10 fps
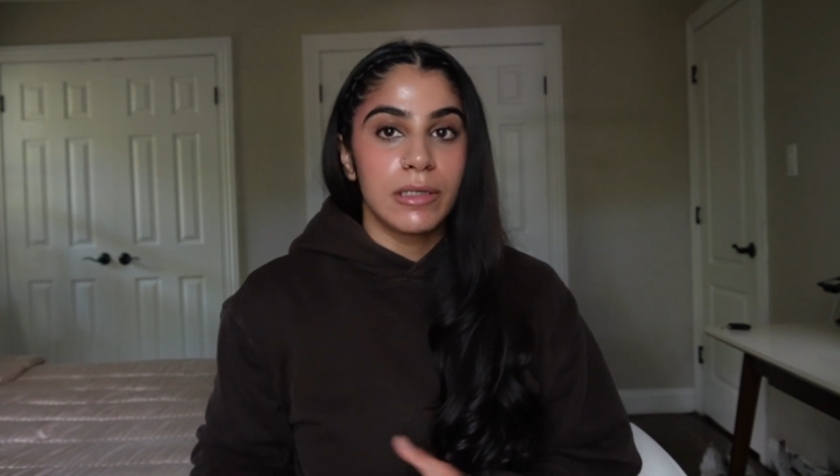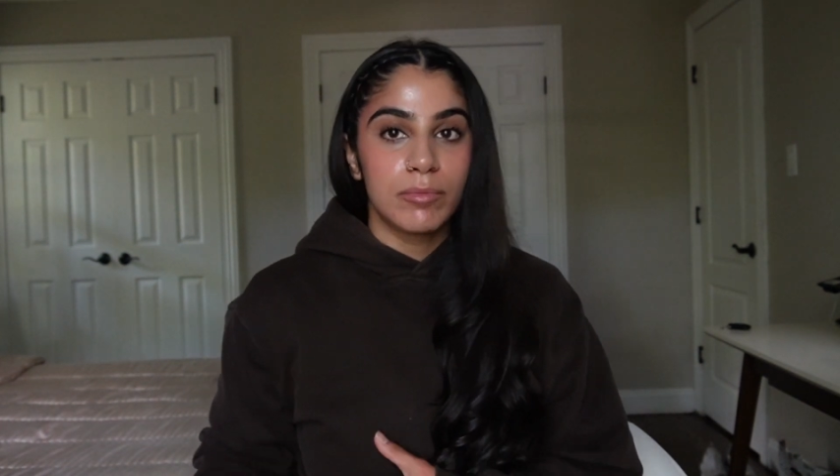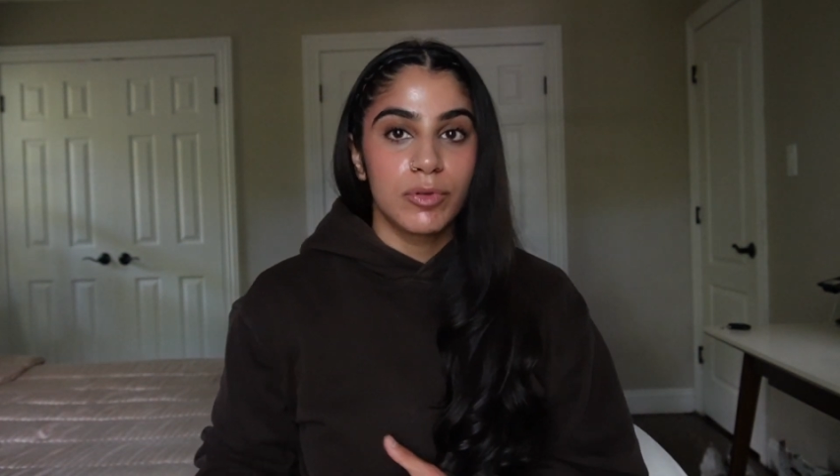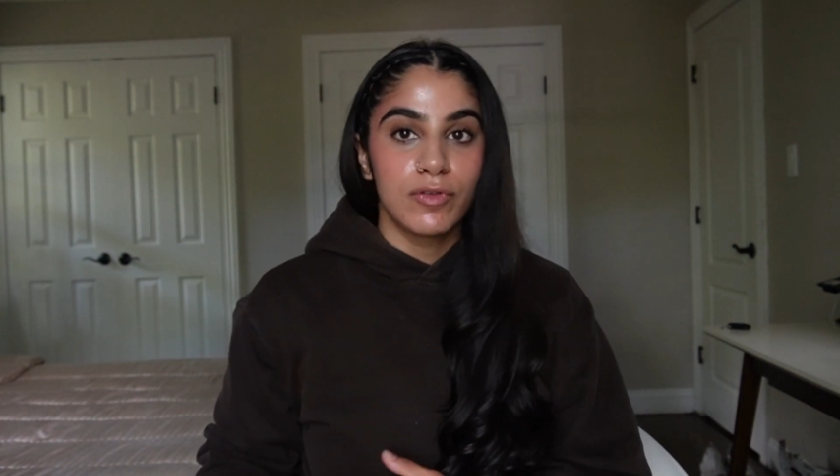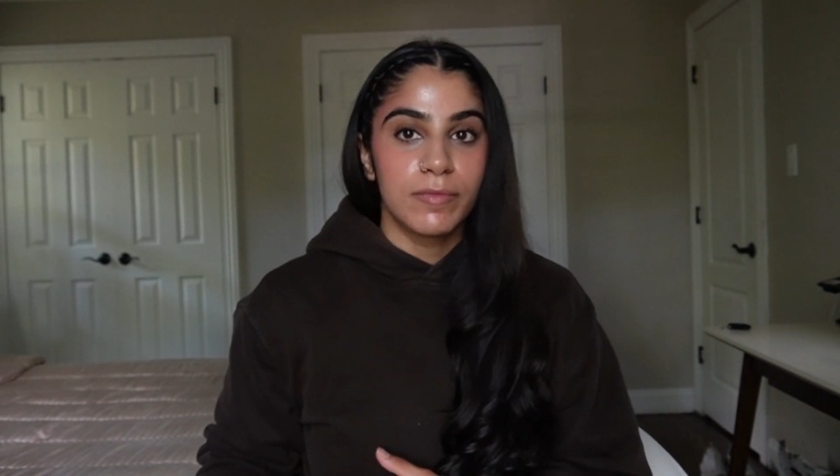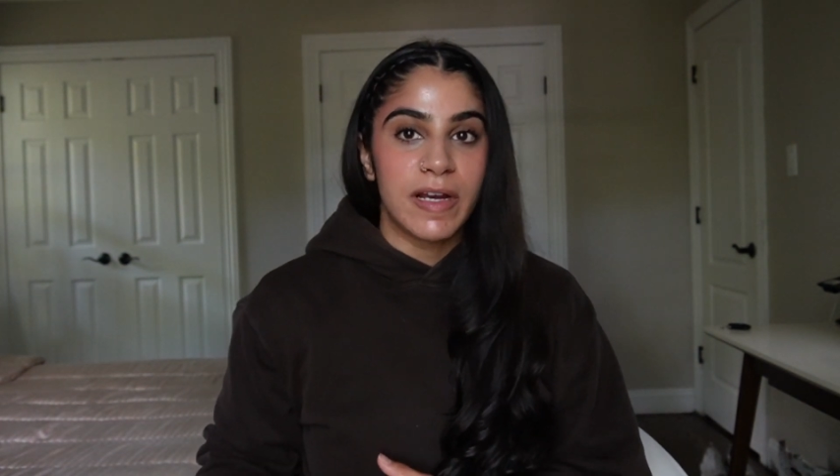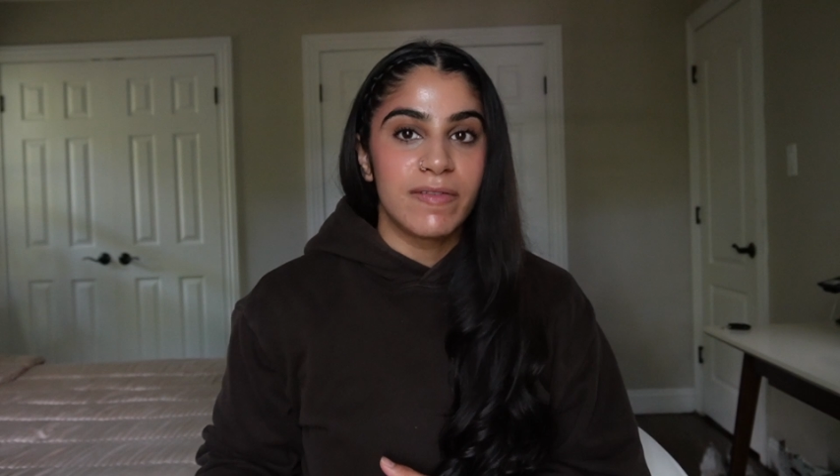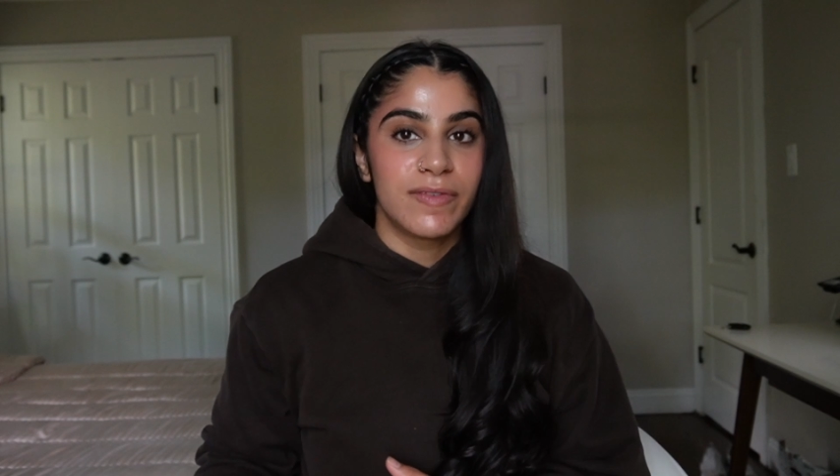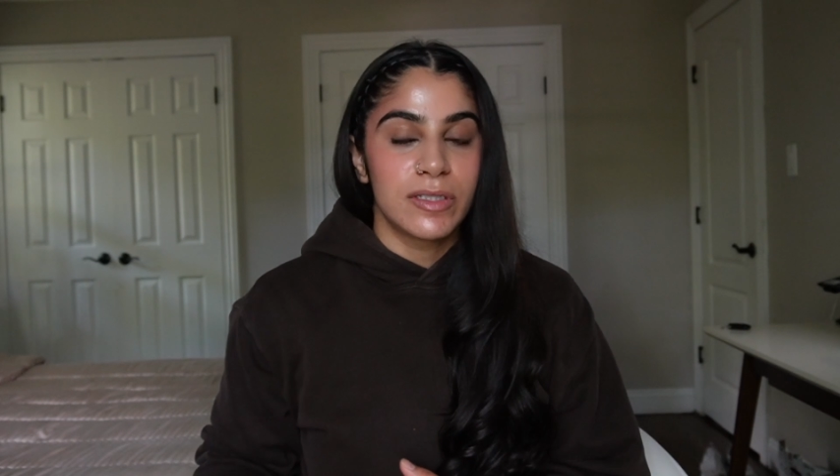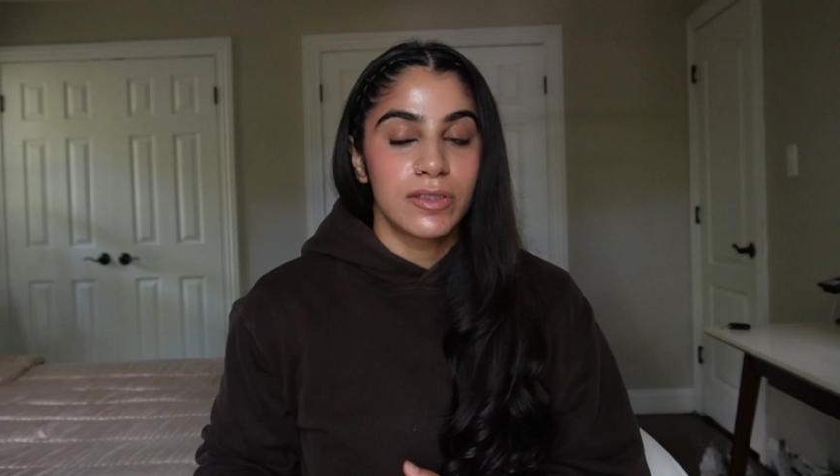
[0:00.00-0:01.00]
improve my
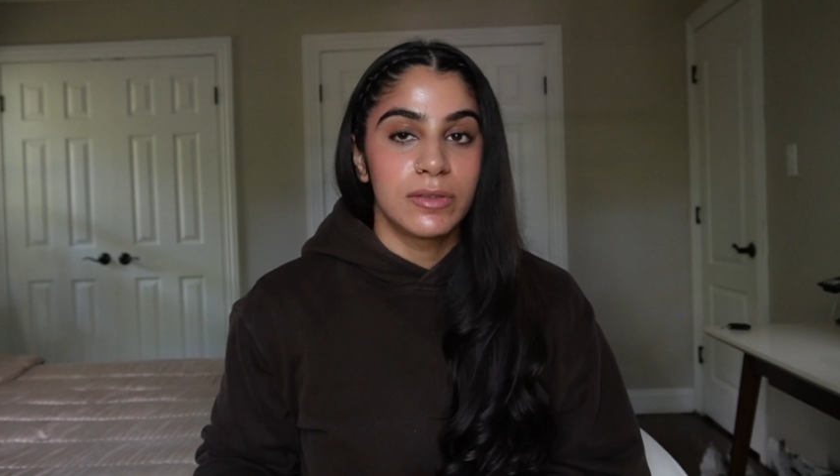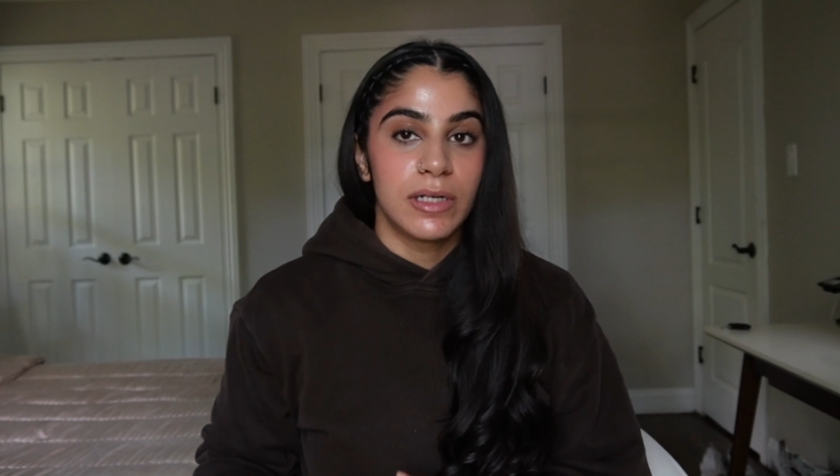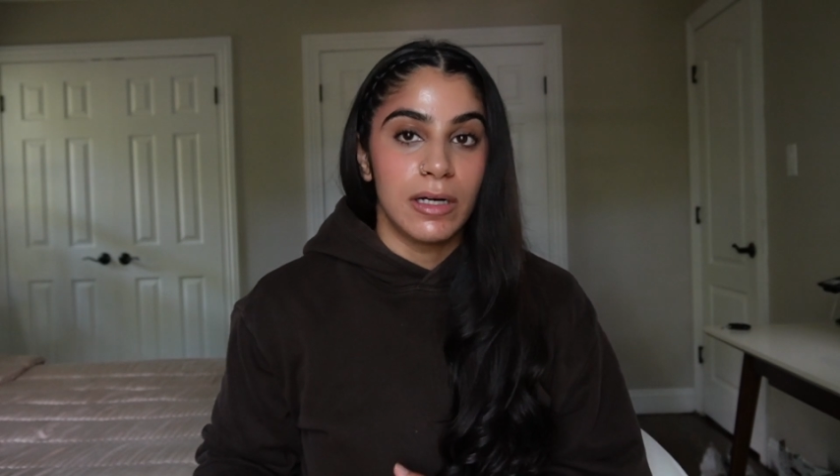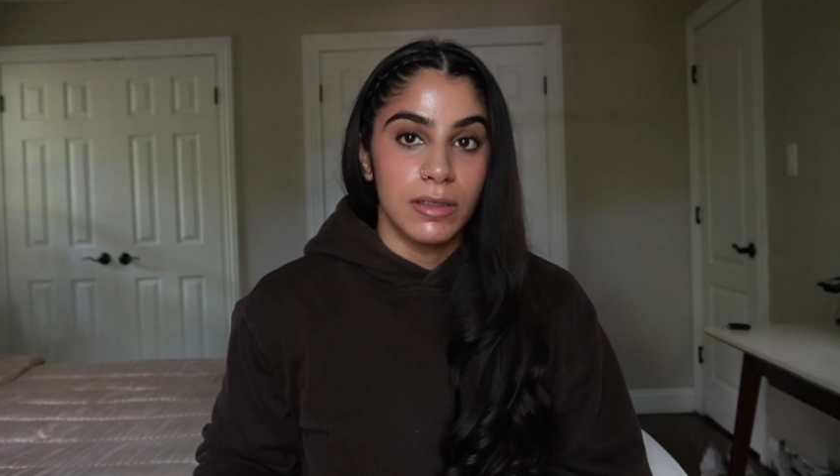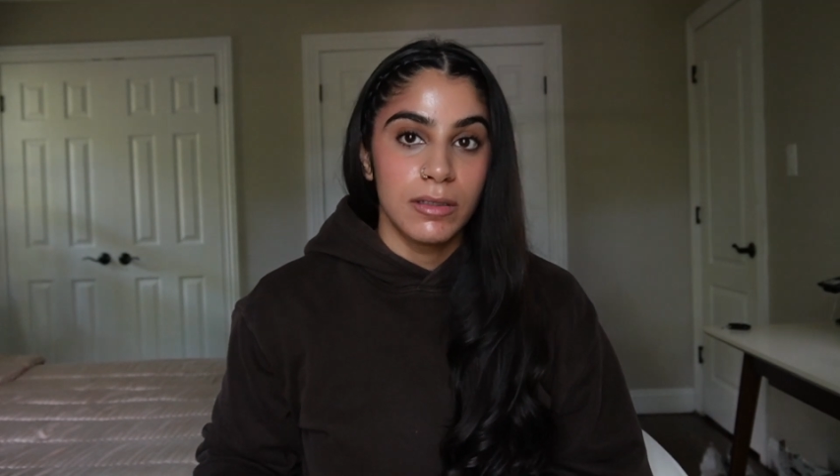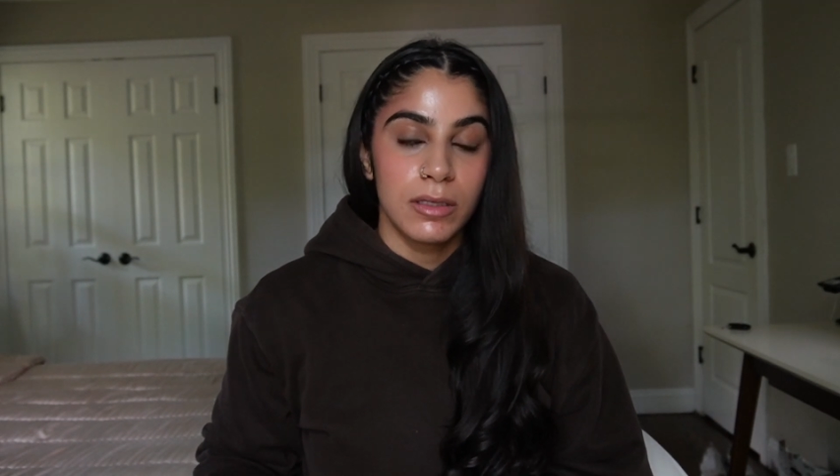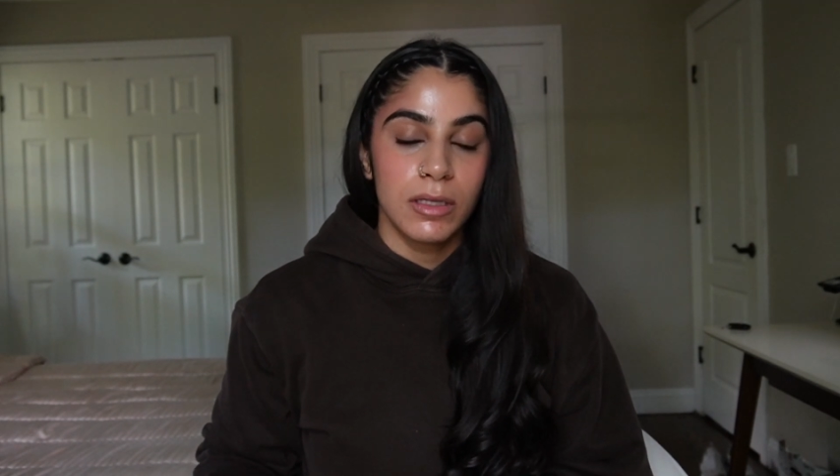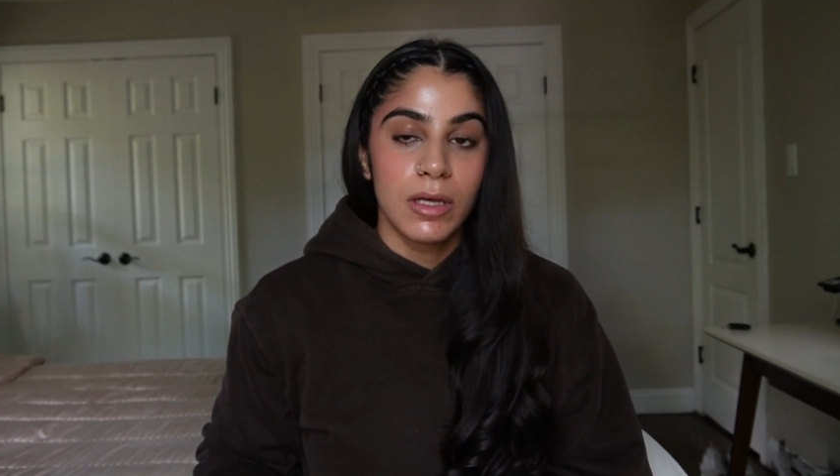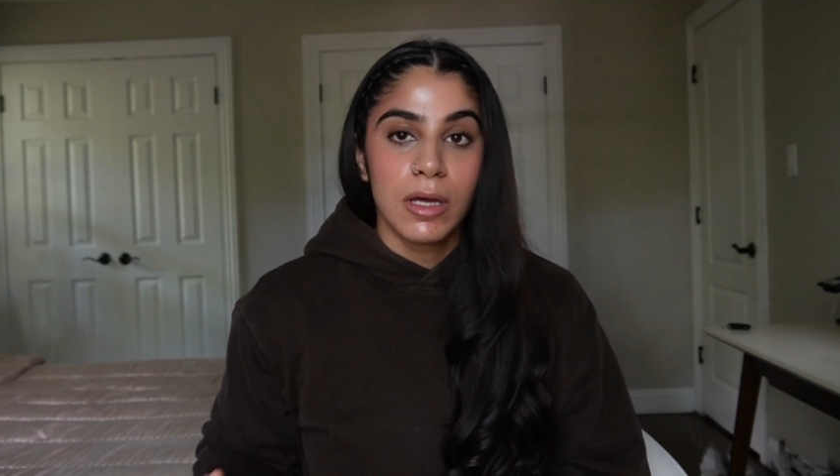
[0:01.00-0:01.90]
physical health,